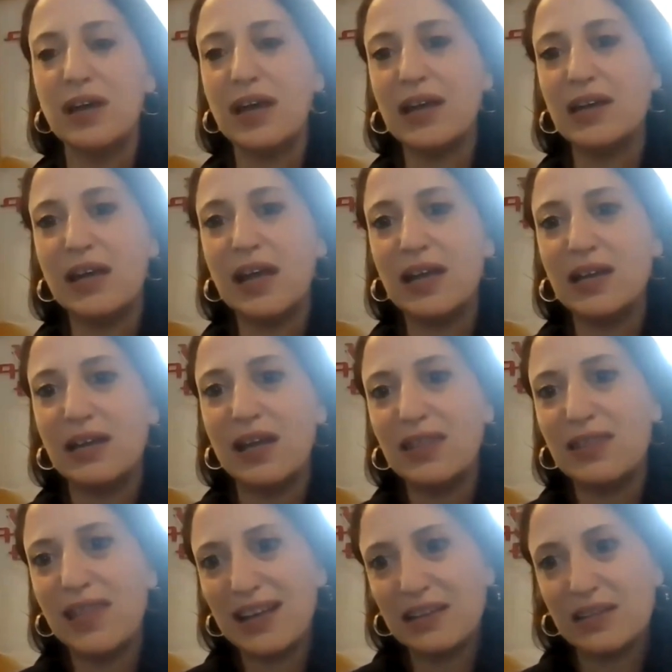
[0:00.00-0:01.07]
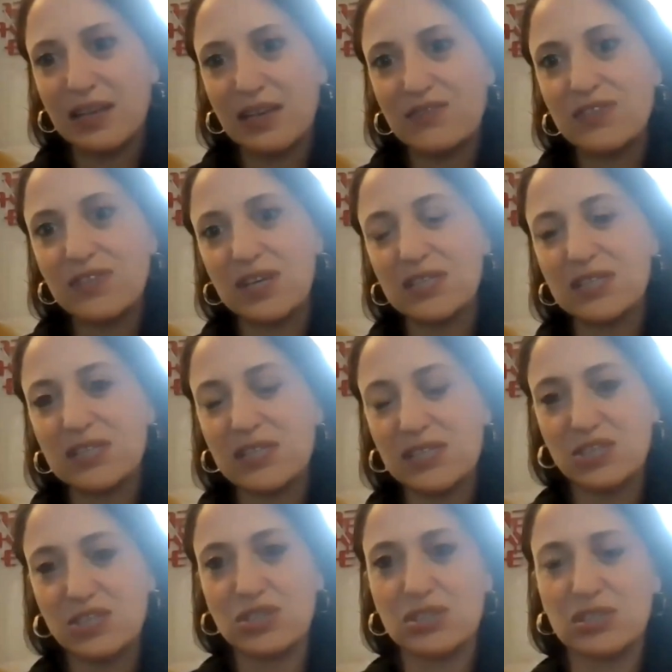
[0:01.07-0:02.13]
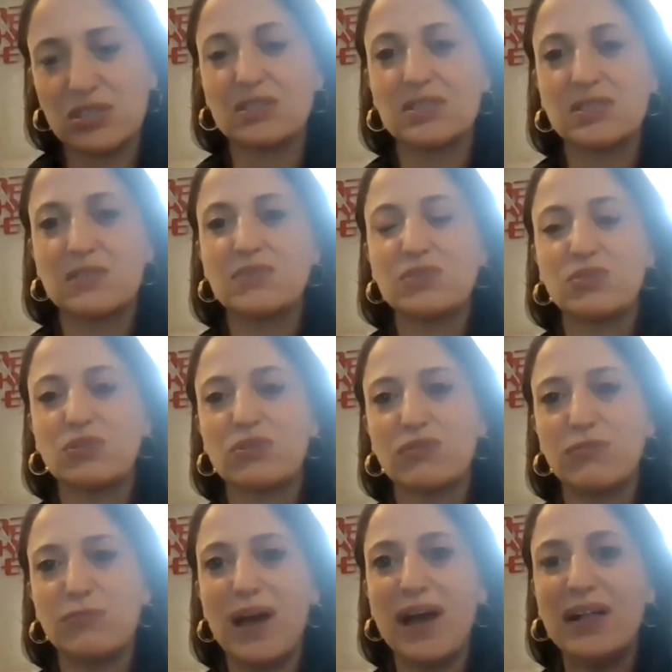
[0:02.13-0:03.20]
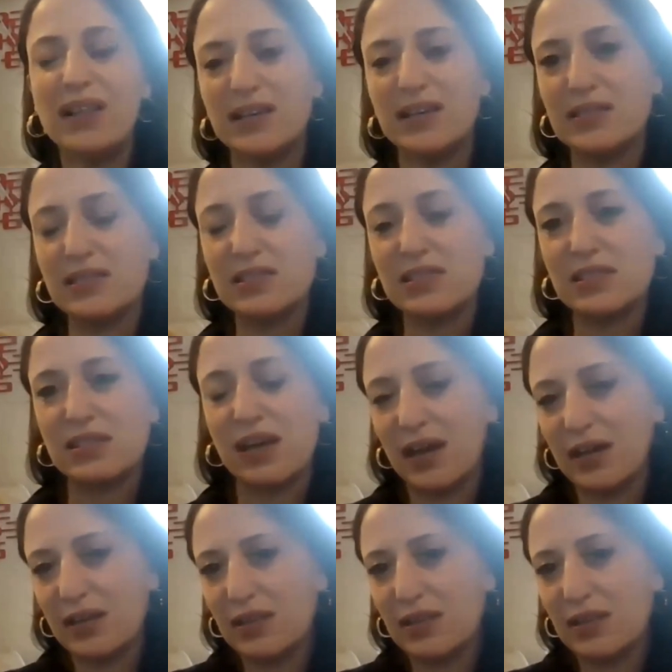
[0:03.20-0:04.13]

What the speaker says: And that gives us just some sort of balance.